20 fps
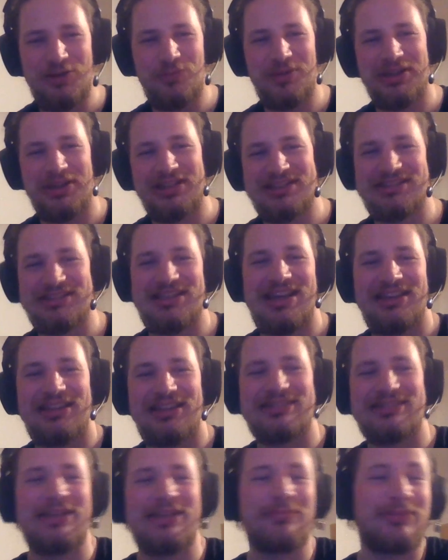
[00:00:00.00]
We can stay in
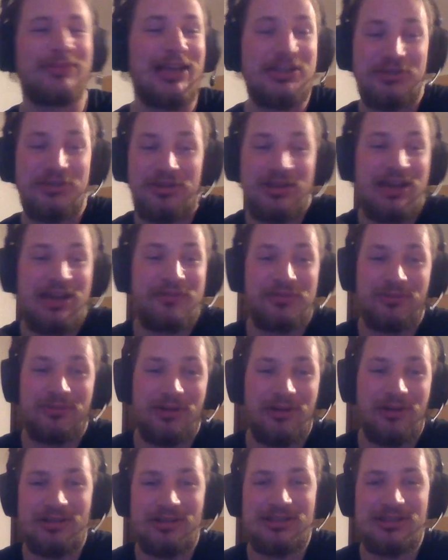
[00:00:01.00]
the same place. We don't have to
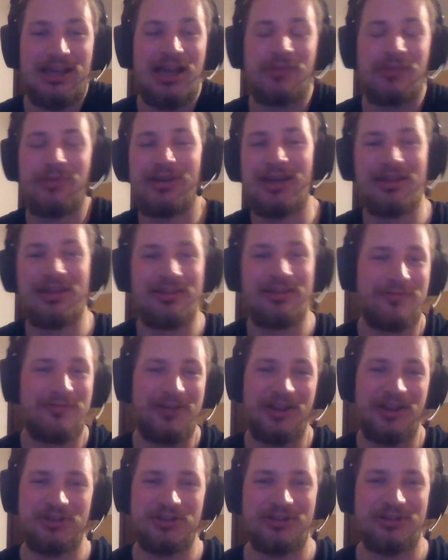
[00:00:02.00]
go outside. We get the
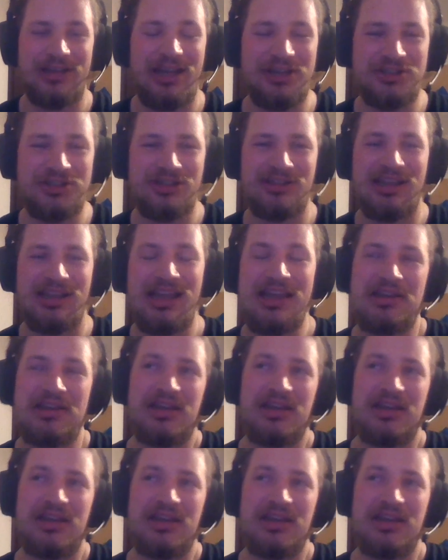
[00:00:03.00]
free education.